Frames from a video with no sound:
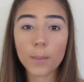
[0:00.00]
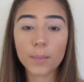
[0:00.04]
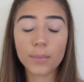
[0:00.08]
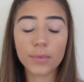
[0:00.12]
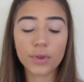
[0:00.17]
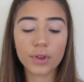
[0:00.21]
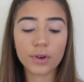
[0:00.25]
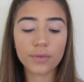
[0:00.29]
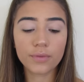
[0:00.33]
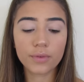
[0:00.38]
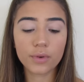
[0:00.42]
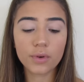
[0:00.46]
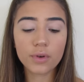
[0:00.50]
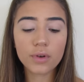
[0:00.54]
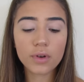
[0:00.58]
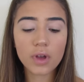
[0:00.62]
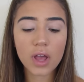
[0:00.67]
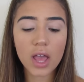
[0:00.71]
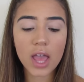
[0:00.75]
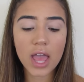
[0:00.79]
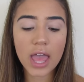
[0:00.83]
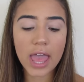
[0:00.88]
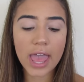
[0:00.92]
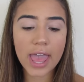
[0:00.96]
beautiful.
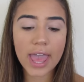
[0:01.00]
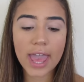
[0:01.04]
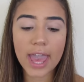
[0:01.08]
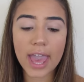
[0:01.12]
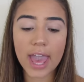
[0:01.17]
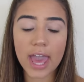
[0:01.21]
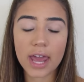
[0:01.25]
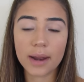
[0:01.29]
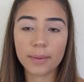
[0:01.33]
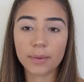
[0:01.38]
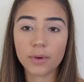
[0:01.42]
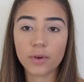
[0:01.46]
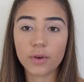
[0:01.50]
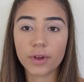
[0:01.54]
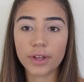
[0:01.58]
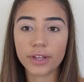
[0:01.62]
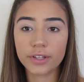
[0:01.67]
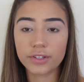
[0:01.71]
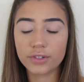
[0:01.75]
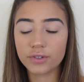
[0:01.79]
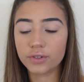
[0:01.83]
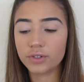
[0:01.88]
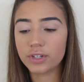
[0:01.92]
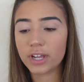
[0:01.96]
And I'm
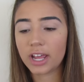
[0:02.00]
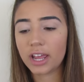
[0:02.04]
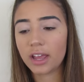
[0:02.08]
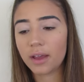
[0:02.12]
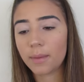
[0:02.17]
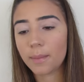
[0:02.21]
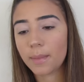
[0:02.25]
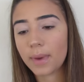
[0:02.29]
going to take